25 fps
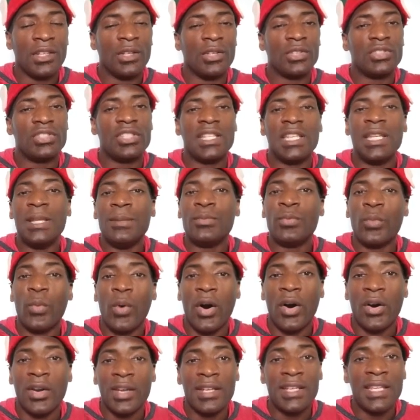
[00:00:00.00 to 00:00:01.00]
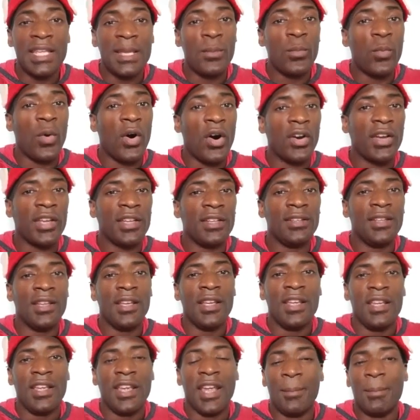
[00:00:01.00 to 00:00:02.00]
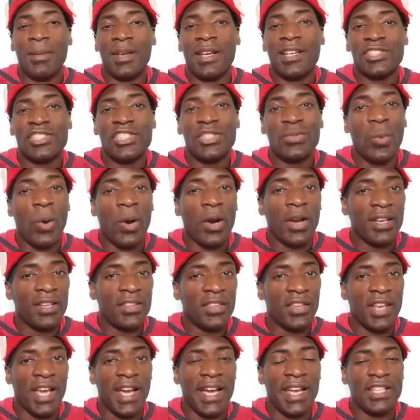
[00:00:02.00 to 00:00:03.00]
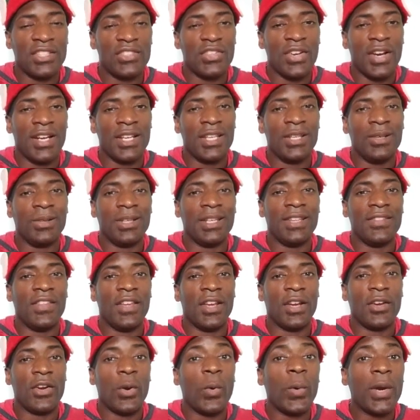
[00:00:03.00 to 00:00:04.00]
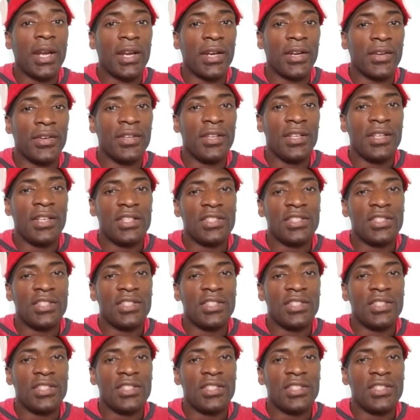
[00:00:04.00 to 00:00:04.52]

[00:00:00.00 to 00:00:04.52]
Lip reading: She keeps walking, and because she's walking in the night, trying, get there quicker,